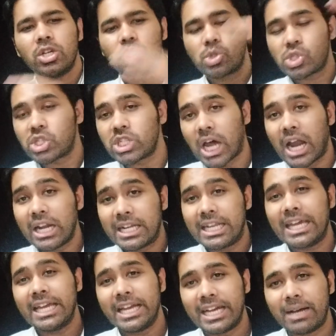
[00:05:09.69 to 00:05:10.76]
to start
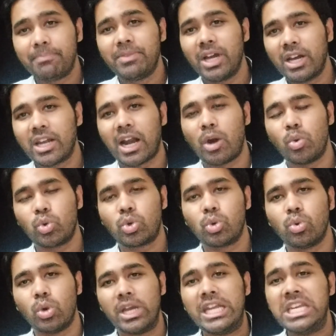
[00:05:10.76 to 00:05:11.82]
digging up the ground,
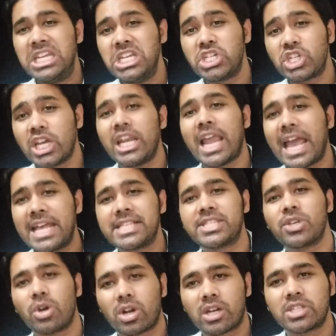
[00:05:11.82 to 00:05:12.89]
to initialize
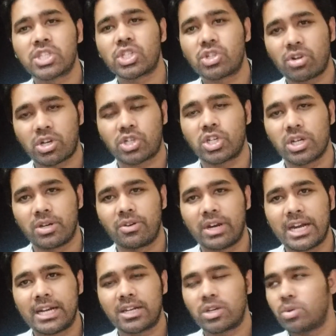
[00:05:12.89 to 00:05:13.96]
your construction, right?